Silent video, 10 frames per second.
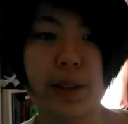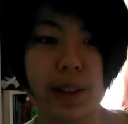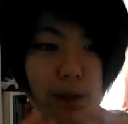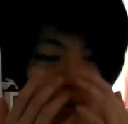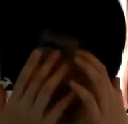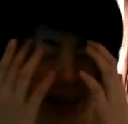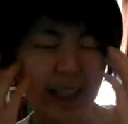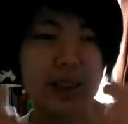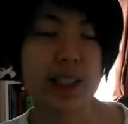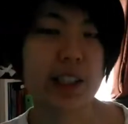is sort of
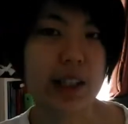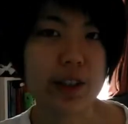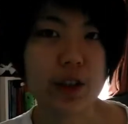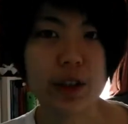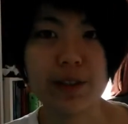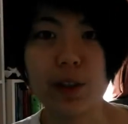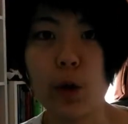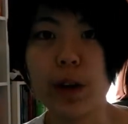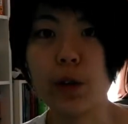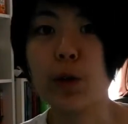like an extension of
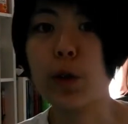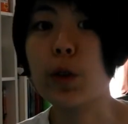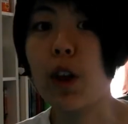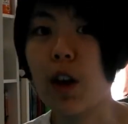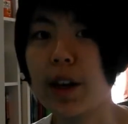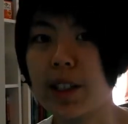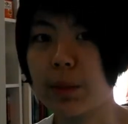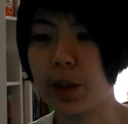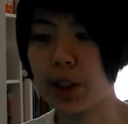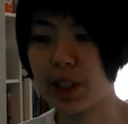knowing who you are as a
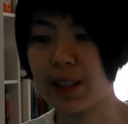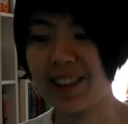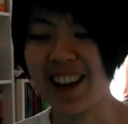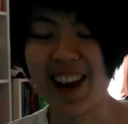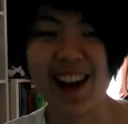person.